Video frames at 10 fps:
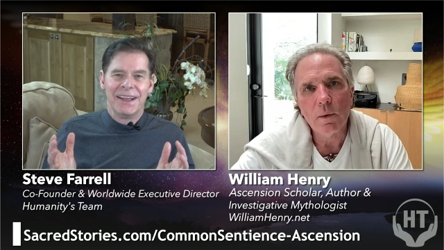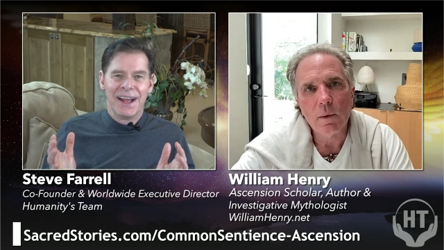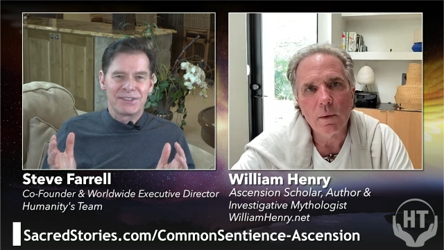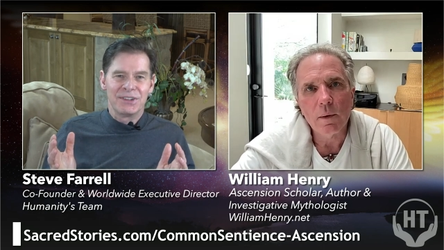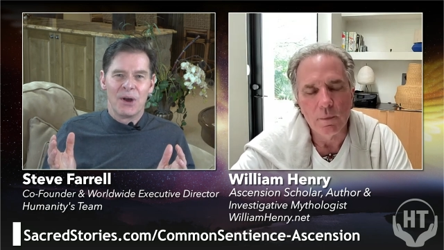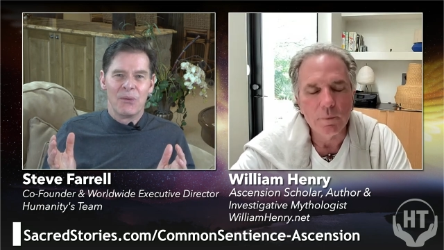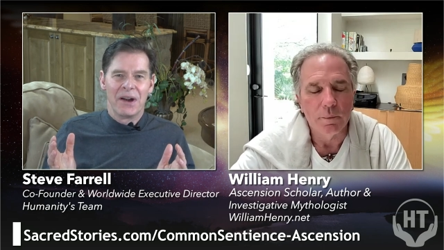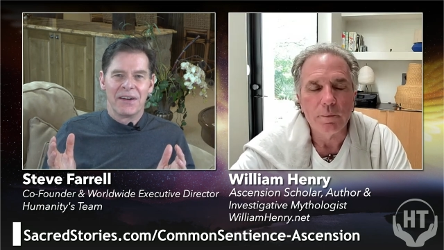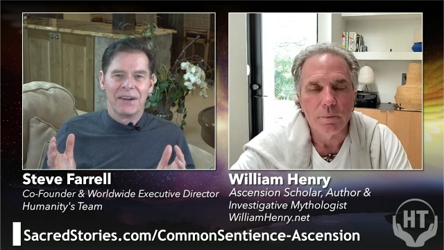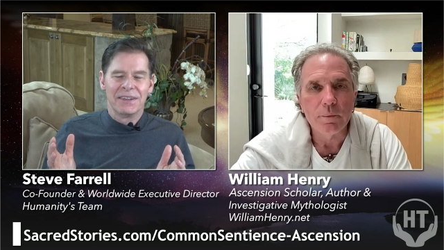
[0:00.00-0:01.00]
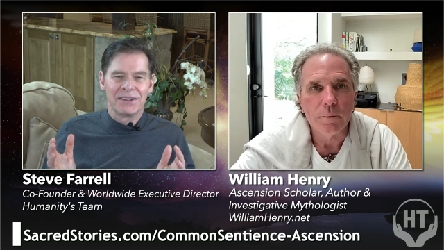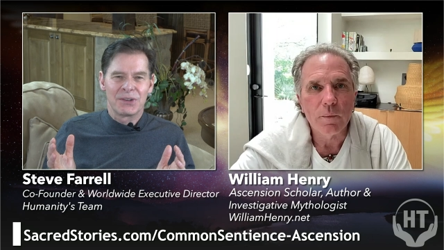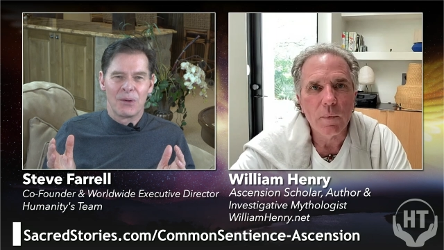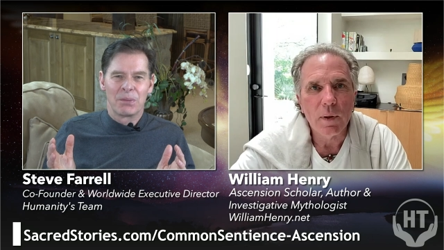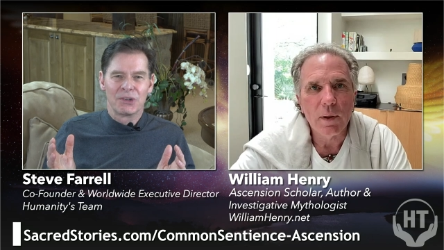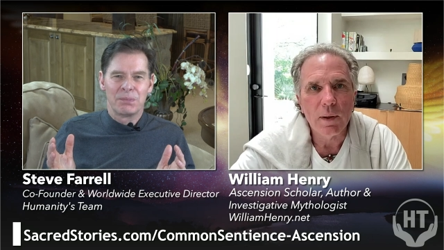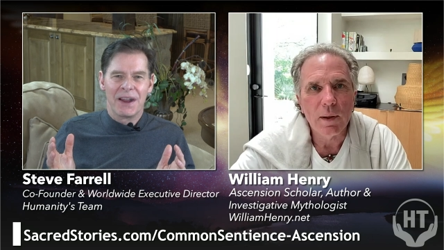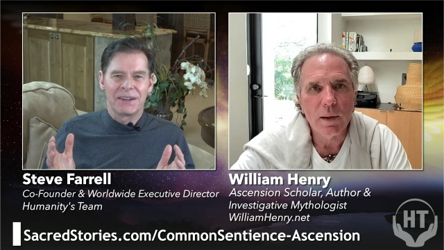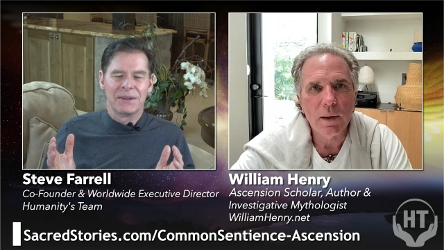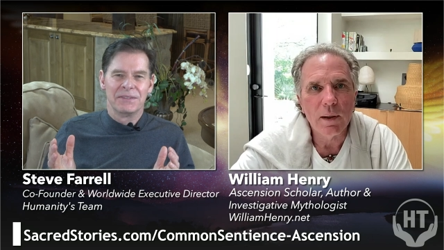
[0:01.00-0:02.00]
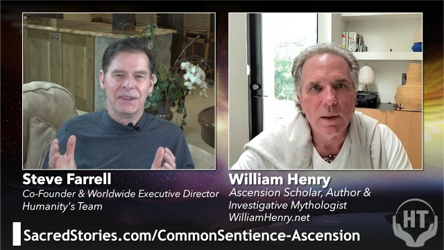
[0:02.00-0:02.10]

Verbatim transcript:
Speaker 1: that's nowhere in this whole perspective.